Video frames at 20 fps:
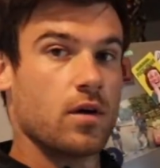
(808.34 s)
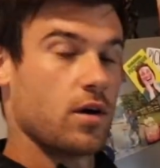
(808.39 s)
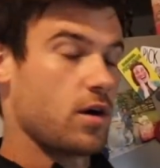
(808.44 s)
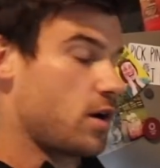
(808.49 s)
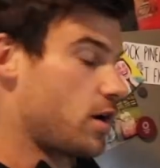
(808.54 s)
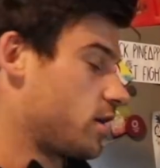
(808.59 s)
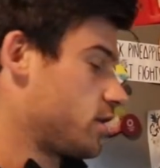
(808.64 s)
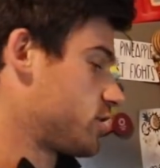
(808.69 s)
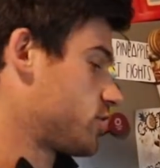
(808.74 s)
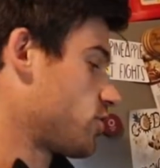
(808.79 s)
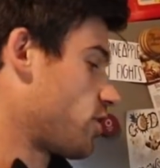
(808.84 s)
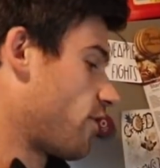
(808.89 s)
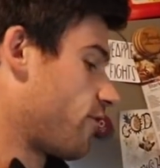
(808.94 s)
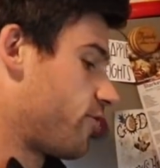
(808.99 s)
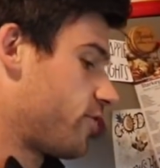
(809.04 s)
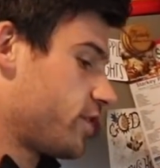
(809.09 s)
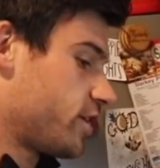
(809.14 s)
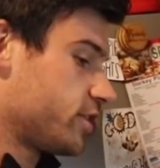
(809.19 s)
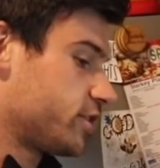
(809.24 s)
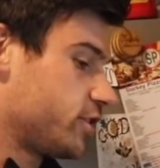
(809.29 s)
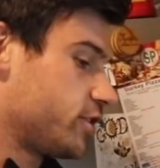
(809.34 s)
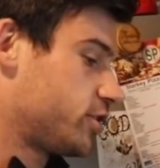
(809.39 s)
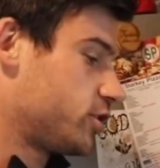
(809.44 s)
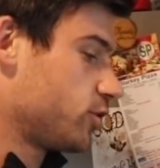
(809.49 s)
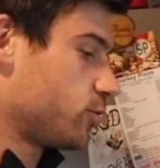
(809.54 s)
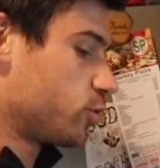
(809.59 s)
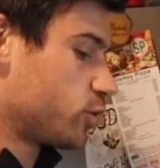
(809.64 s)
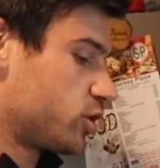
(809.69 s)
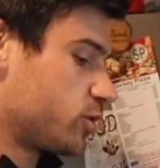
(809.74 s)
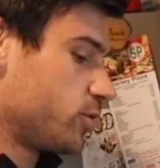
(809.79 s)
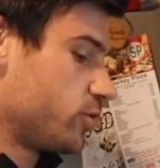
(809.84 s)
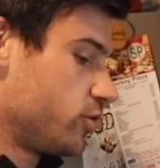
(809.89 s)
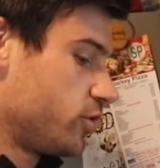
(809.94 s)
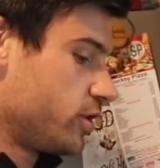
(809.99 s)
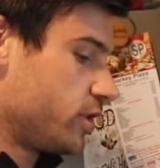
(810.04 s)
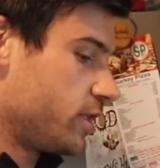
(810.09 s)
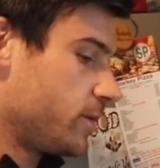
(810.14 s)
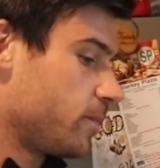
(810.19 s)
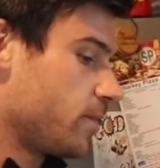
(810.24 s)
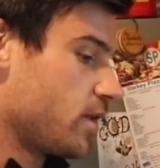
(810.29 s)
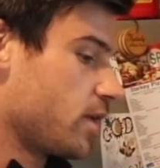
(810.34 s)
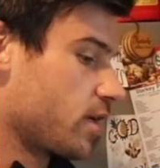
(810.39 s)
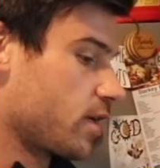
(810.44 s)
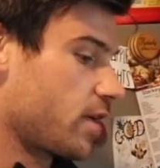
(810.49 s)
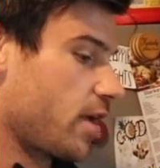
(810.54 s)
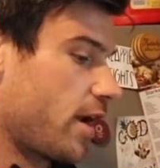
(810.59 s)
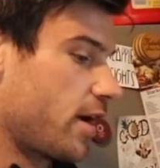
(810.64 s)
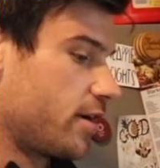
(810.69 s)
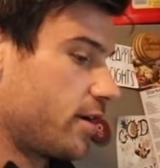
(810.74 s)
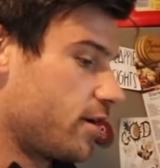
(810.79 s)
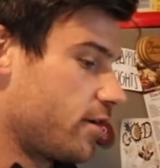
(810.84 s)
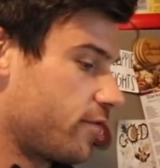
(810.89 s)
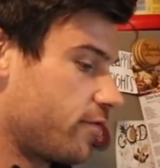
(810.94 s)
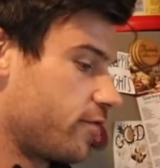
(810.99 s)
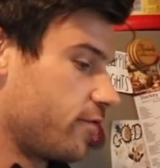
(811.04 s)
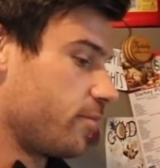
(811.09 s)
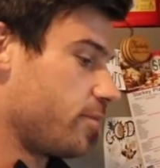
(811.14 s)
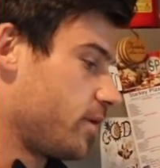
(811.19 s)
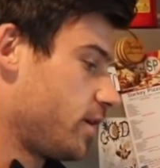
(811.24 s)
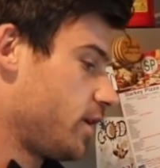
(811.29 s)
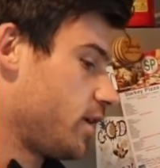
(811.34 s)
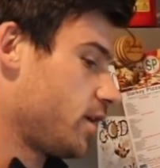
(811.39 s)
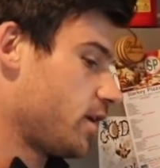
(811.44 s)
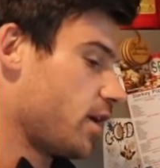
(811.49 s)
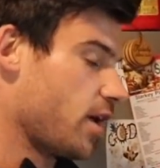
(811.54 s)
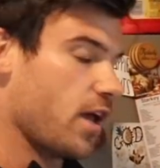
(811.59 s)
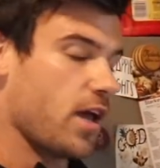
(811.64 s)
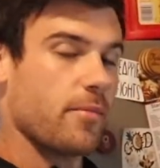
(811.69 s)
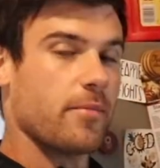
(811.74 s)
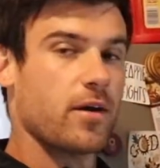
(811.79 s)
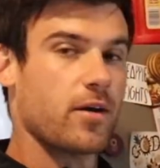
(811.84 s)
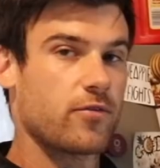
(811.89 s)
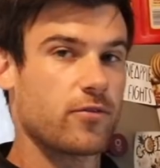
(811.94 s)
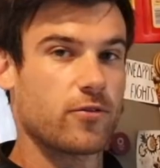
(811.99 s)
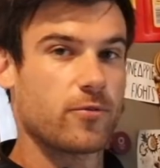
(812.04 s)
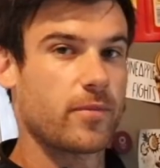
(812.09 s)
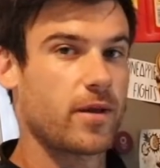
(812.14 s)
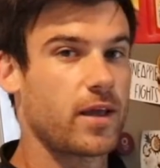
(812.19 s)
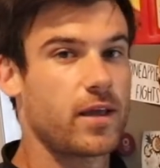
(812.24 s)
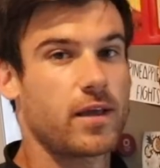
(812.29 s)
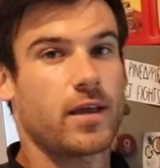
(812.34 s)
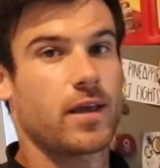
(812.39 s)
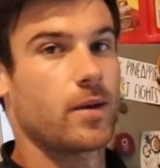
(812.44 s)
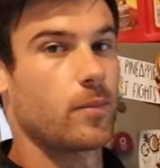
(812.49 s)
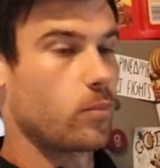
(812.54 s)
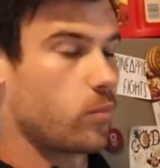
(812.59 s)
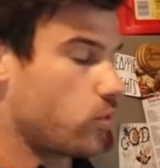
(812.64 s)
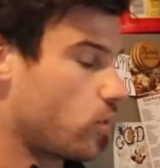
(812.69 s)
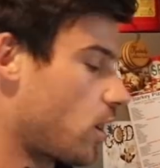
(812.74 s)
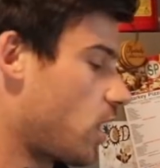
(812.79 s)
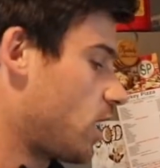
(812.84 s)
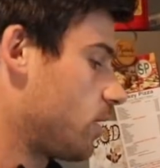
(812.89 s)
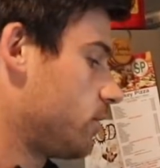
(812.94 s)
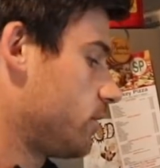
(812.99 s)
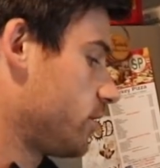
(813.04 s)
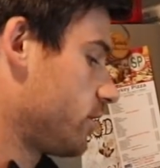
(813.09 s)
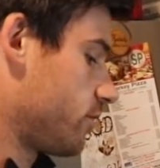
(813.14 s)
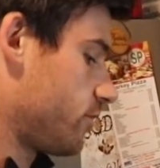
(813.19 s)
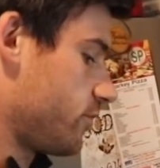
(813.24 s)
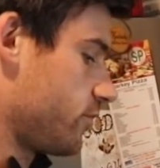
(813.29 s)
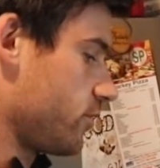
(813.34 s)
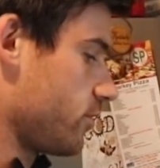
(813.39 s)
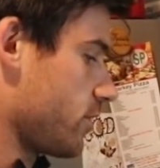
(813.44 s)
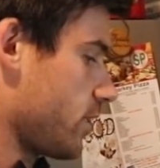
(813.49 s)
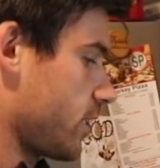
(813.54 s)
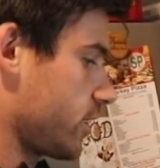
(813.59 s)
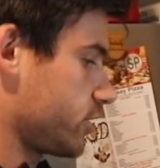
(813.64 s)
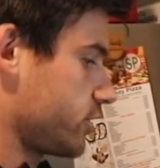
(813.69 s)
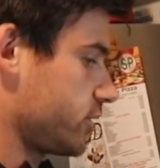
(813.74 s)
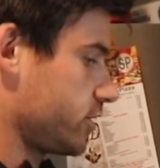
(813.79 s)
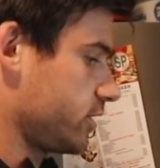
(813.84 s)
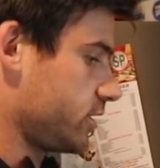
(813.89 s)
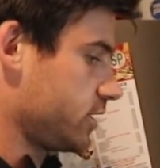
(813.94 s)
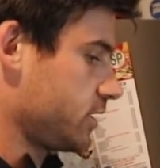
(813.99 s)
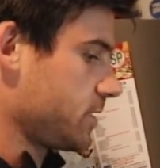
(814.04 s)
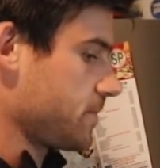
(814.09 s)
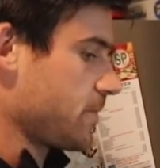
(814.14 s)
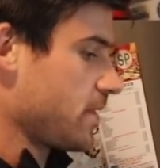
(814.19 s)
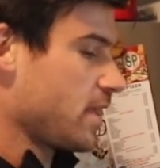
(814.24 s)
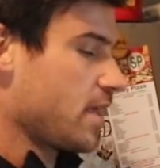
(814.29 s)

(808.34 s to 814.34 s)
Alright, so I finished the super smoothie, got enough for me and my roommate and probably a few extras.